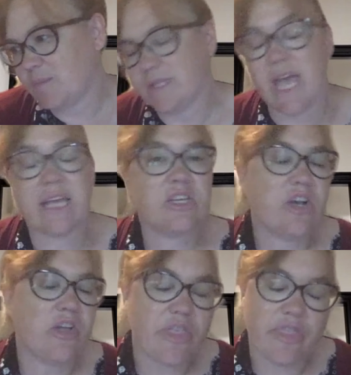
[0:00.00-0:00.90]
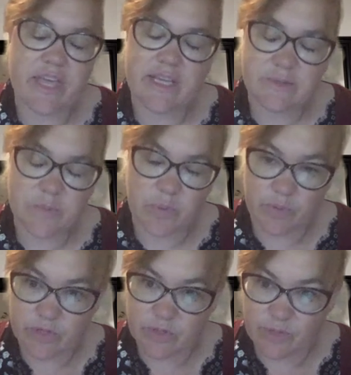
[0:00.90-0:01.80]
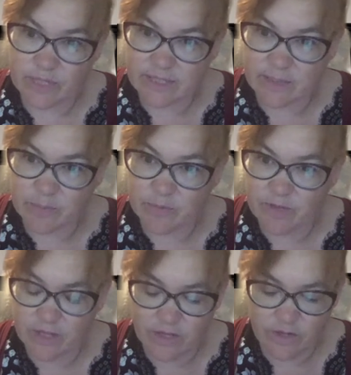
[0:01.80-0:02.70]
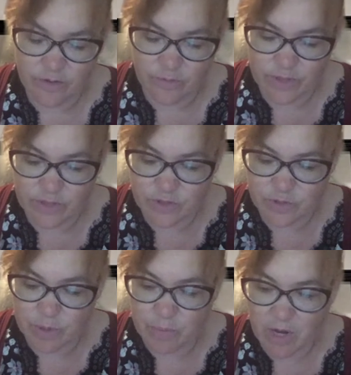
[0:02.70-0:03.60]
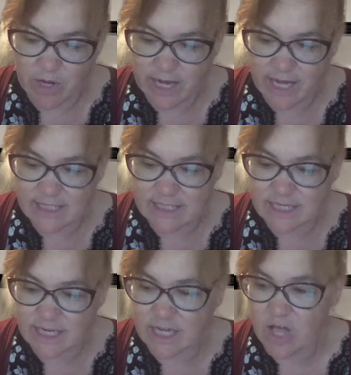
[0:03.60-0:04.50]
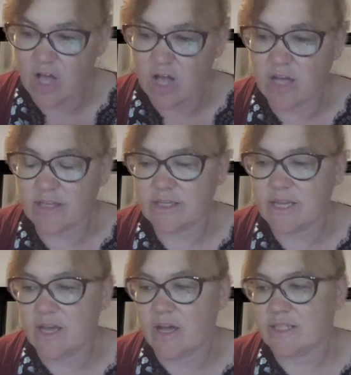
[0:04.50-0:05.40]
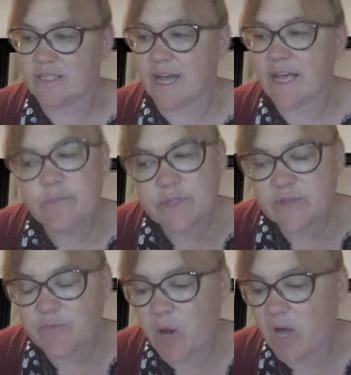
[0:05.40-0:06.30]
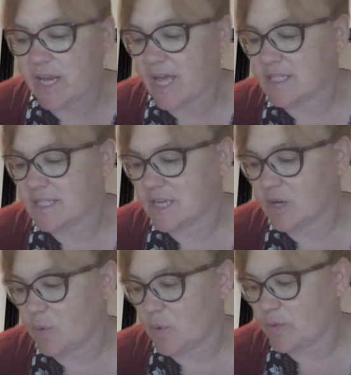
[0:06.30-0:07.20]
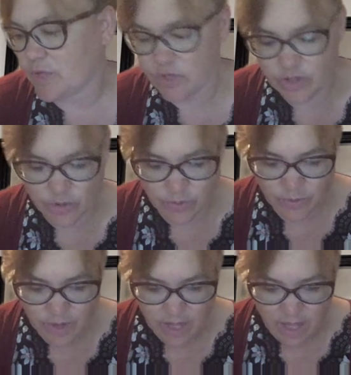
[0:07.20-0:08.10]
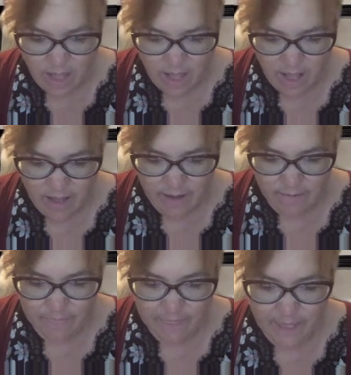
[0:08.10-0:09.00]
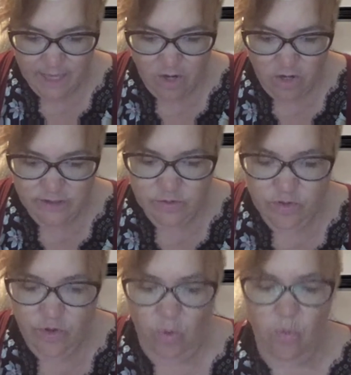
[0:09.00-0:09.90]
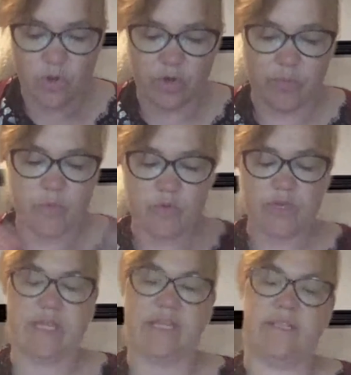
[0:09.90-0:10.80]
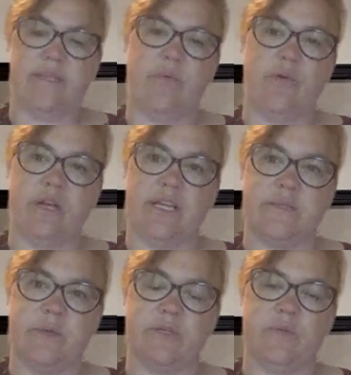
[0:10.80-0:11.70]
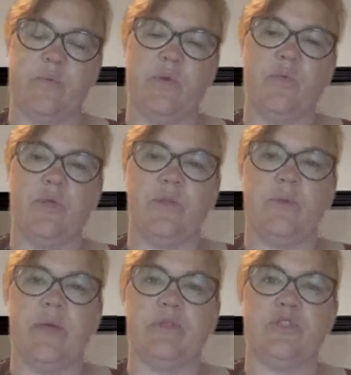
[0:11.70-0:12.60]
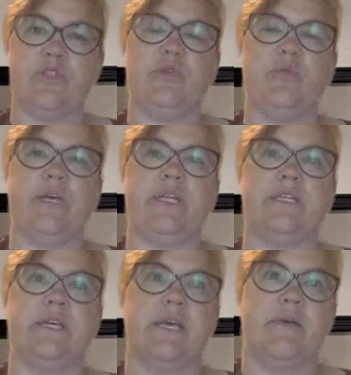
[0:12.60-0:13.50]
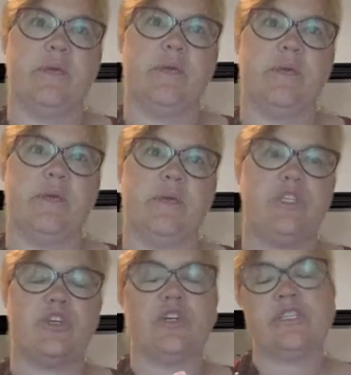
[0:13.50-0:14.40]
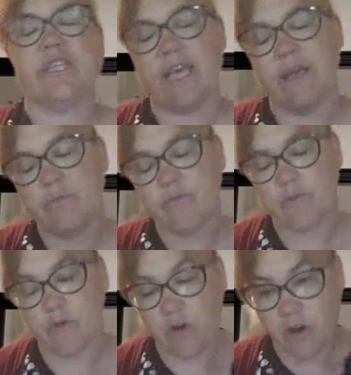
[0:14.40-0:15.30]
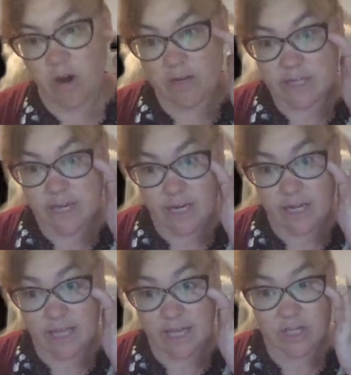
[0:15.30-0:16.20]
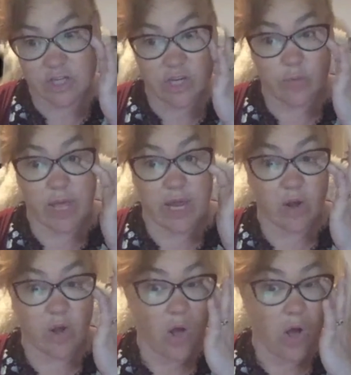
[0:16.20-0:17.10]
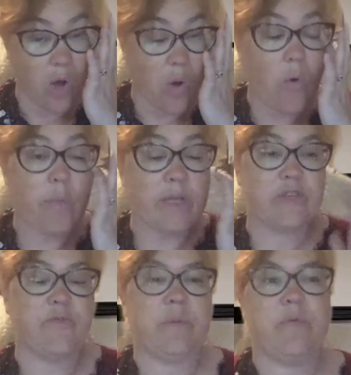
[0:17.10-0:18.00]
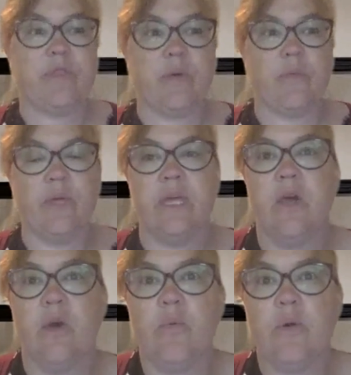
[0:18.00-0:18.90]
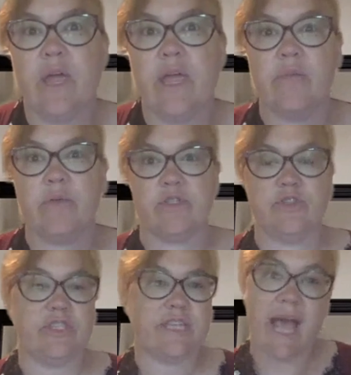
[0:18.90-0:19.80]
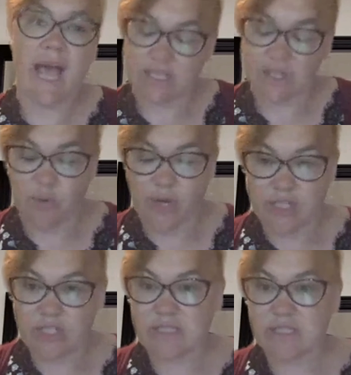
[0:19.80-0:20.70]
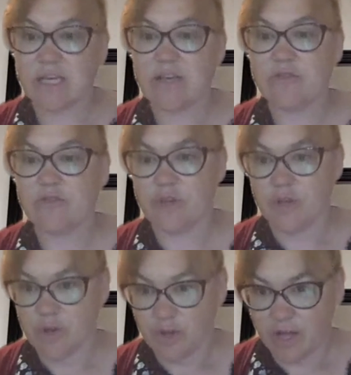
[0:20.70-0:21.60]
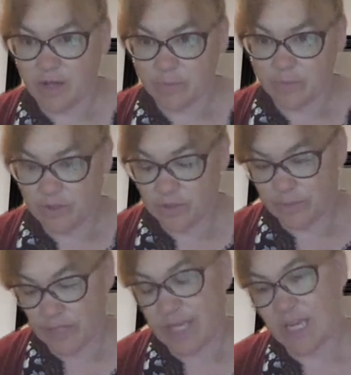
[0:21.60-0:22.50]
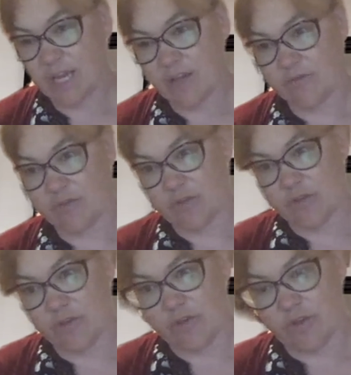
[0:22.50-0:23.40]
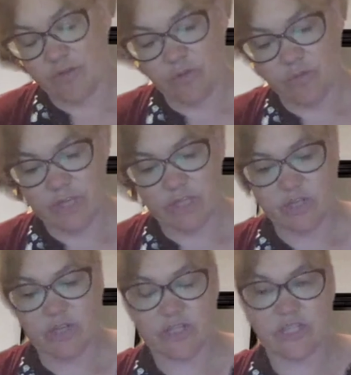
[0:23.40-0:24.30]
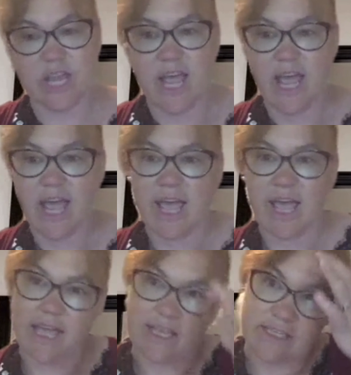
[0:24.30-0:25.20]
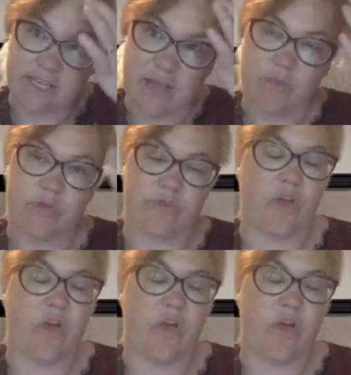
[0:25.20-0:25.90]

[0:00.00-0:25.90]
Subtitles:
technical things when we were doing some of the research about podcasting, on types of podcasting and what we should do. And also the whole community supported us, because we wouldn't really be able to do it because we turned to them for our data collection, and we had a whole bunch of people that we were able to just ask questions of at the beginning of the research, and using